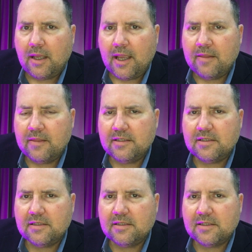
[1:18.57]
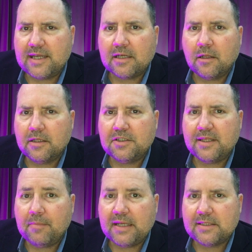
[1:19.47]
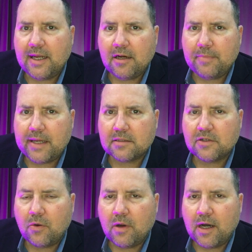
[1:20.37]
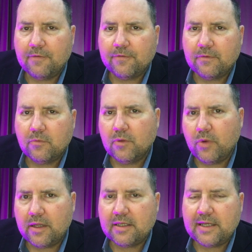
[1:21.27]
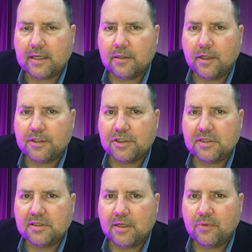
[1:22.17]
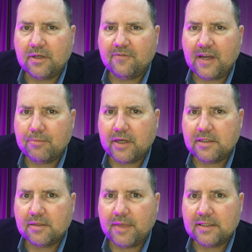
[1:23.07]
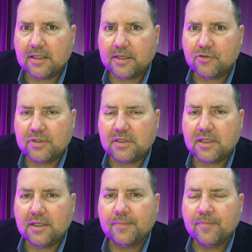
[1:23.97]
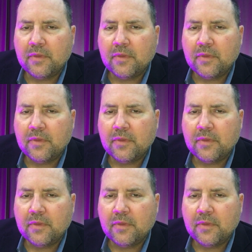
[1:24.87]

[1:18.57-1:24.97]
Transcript: And this is the technology that makes airbags go off. Well, one of the technologies that when it vibrates, it makes electricity.